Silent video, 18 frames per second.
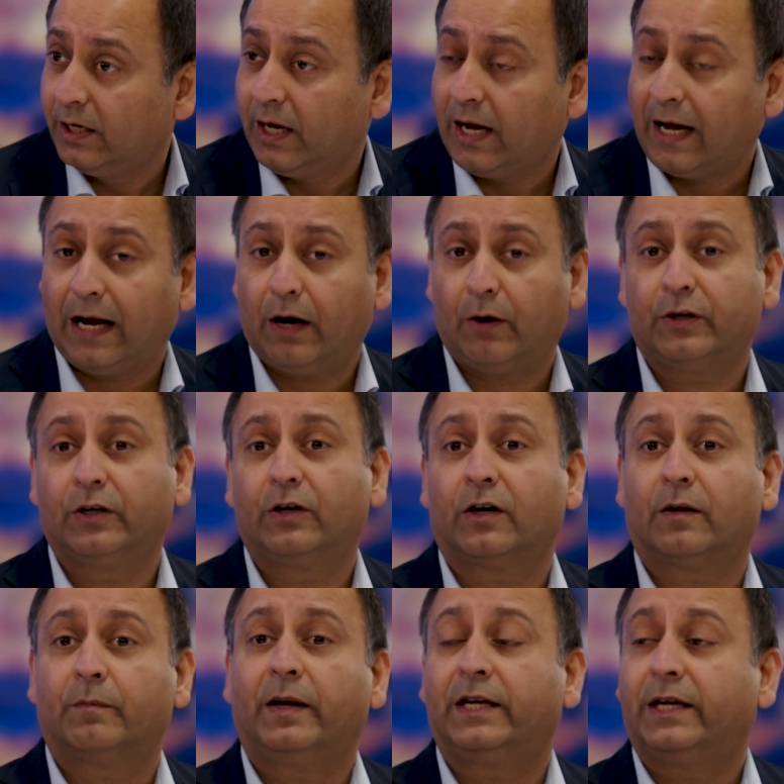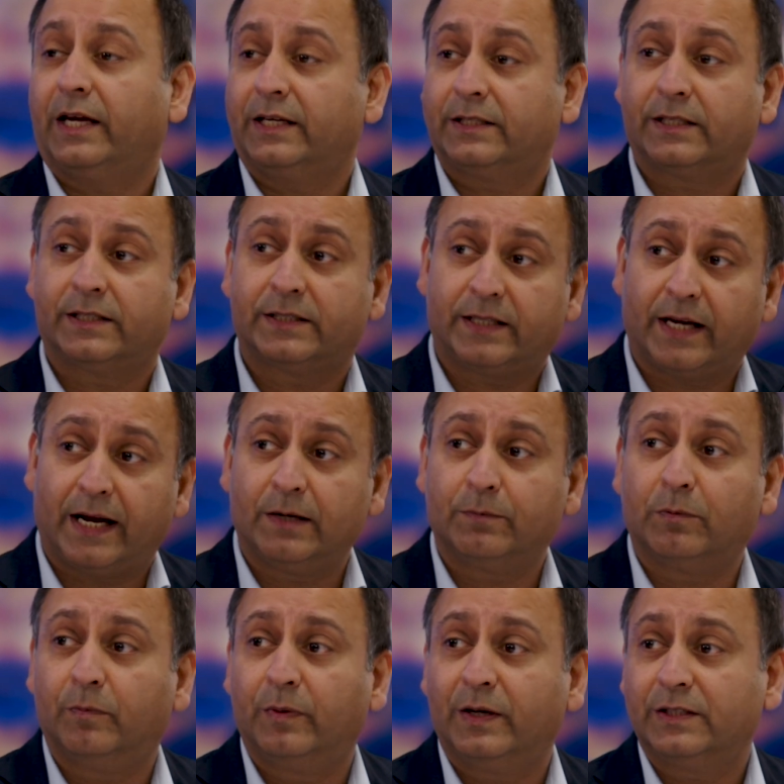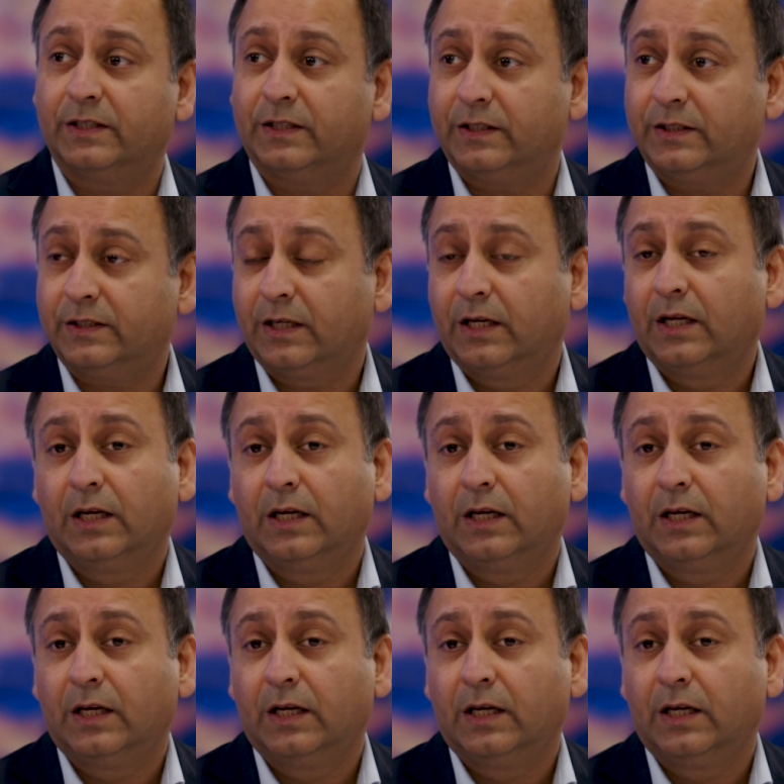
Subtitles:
How are you going to make it a sustainable business?